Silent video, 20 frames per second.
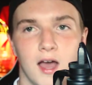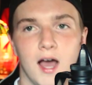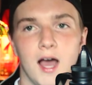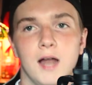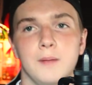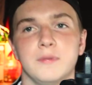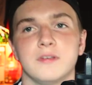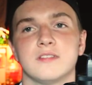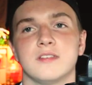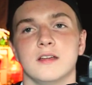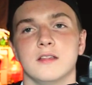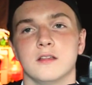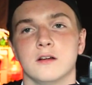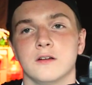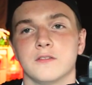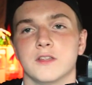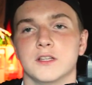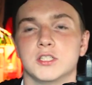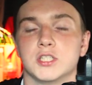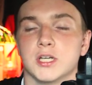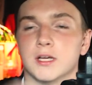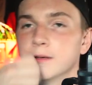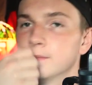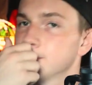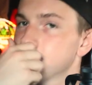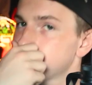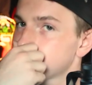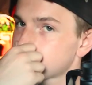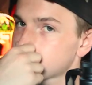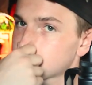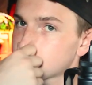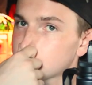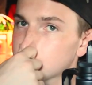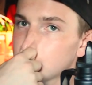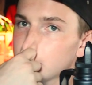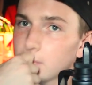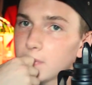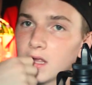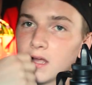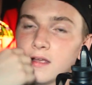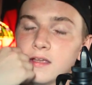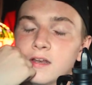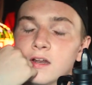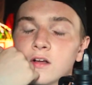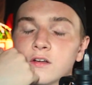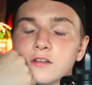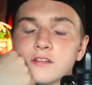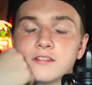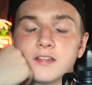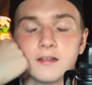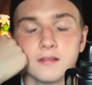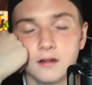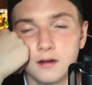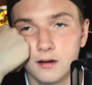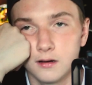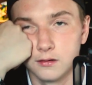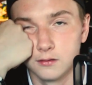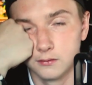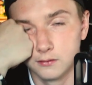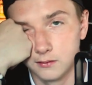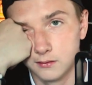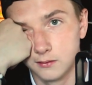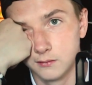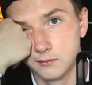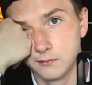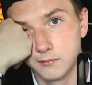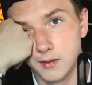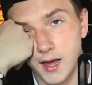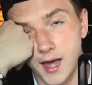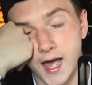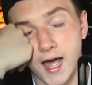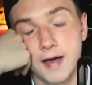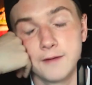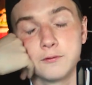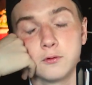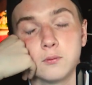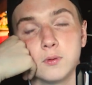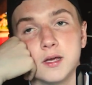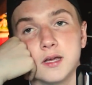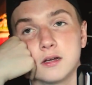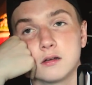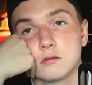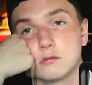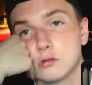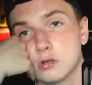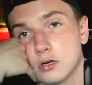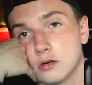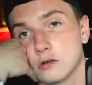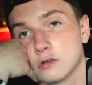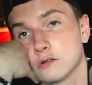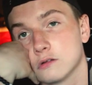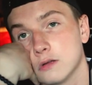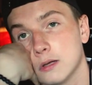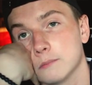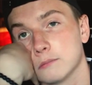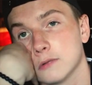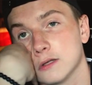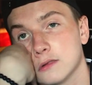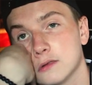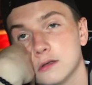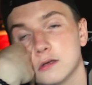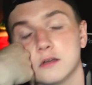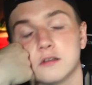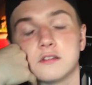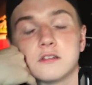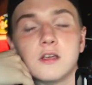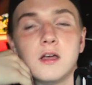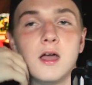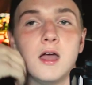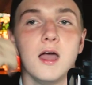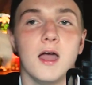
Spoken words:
I'd be sitting there at the gym, sitting there half awake, slumped like this.